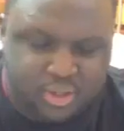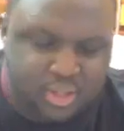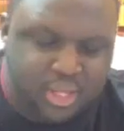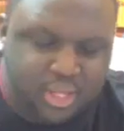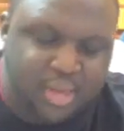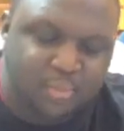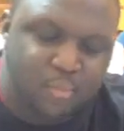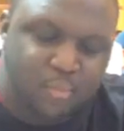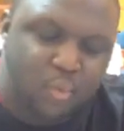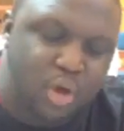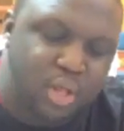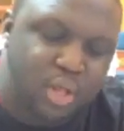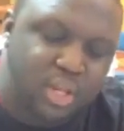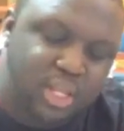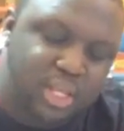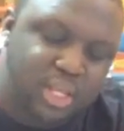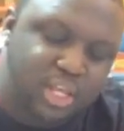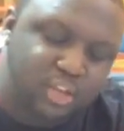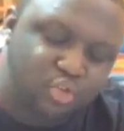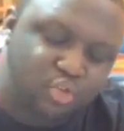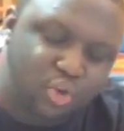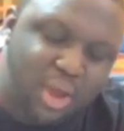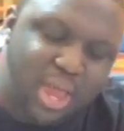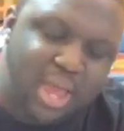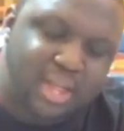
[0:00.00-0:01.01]
Game 1. He
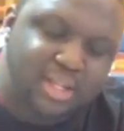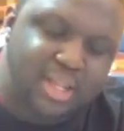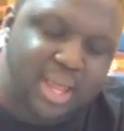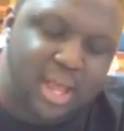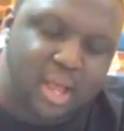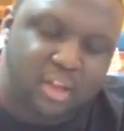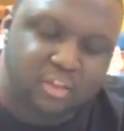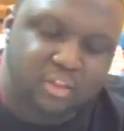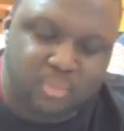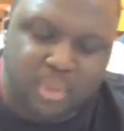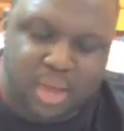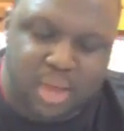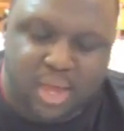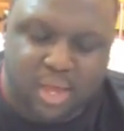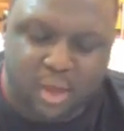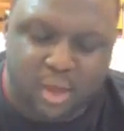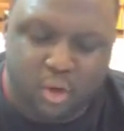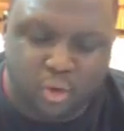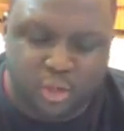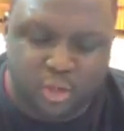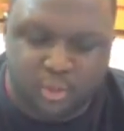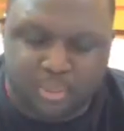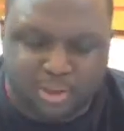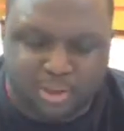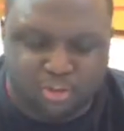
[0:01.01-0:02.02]
dragged down my
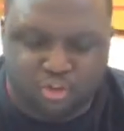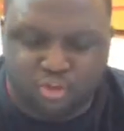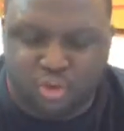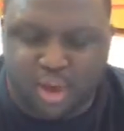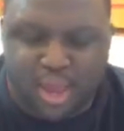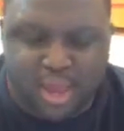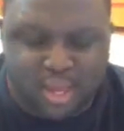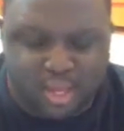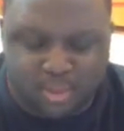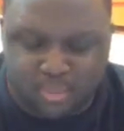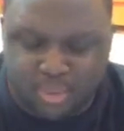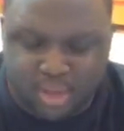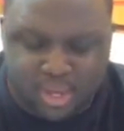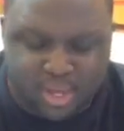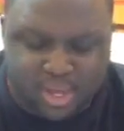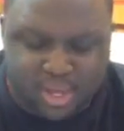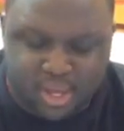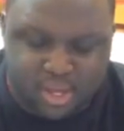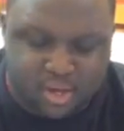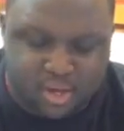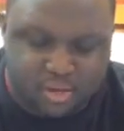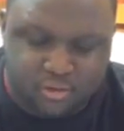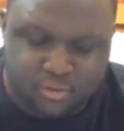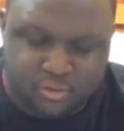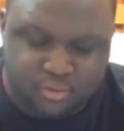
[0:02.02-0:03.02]
Trag in my
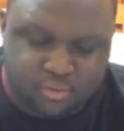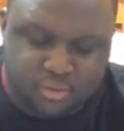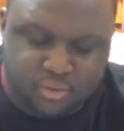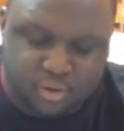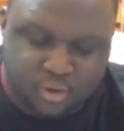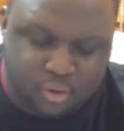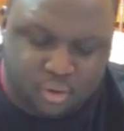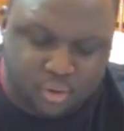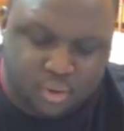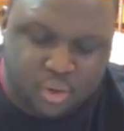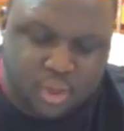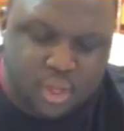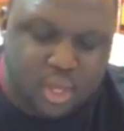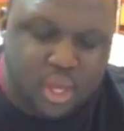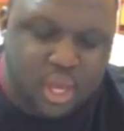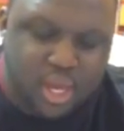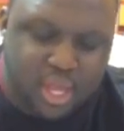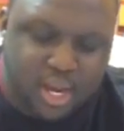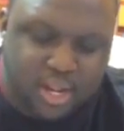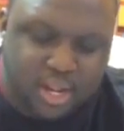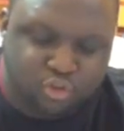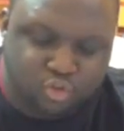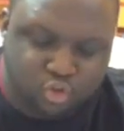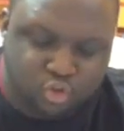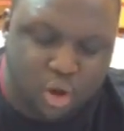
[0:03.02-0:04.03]
hand
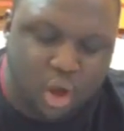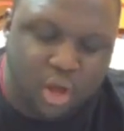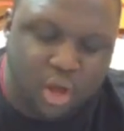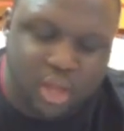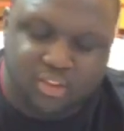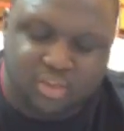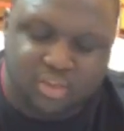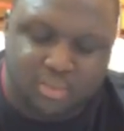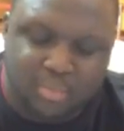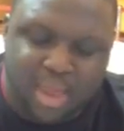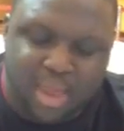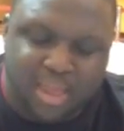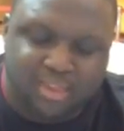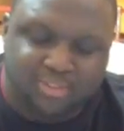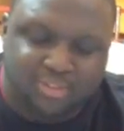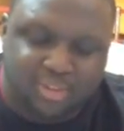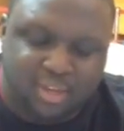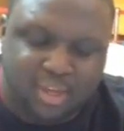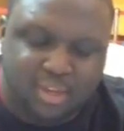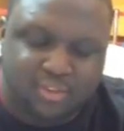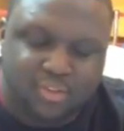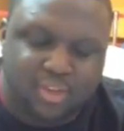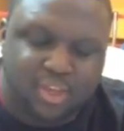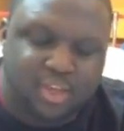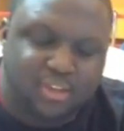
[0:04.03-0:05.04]
and I draw into
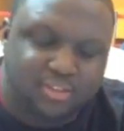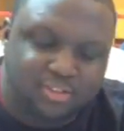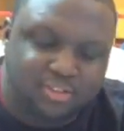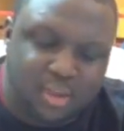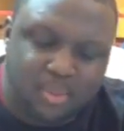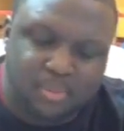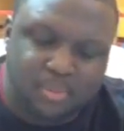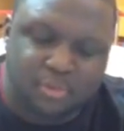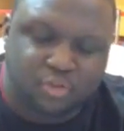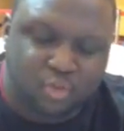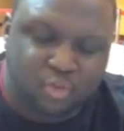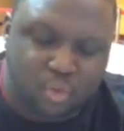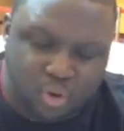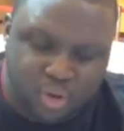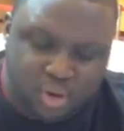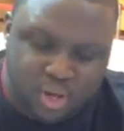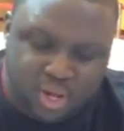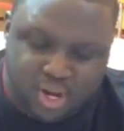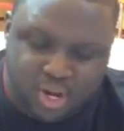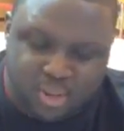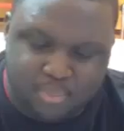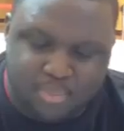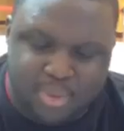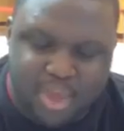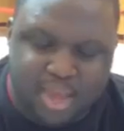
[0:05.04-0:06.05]
Maxi, and he summons Torga
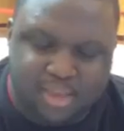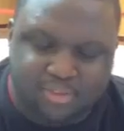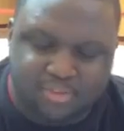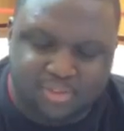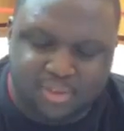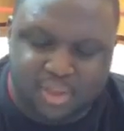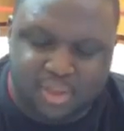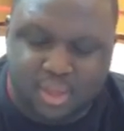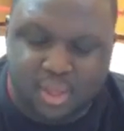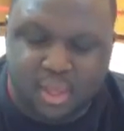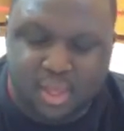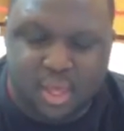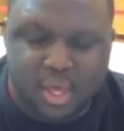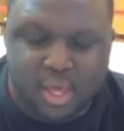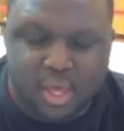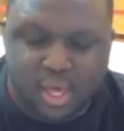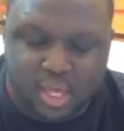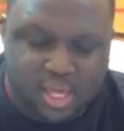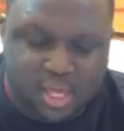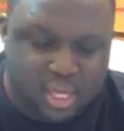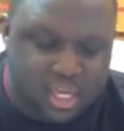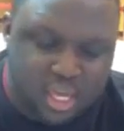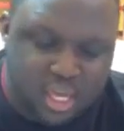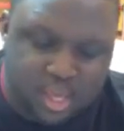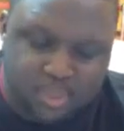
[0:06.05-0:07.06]
at Maxi,
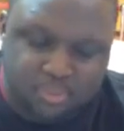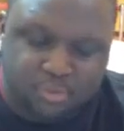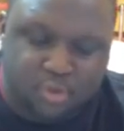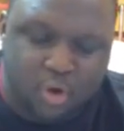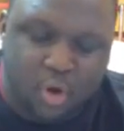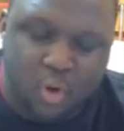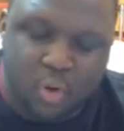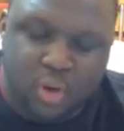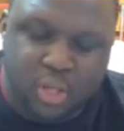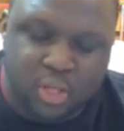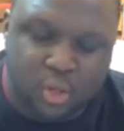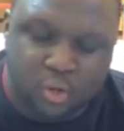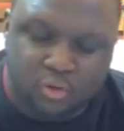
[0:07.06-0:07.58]
and he keeps going.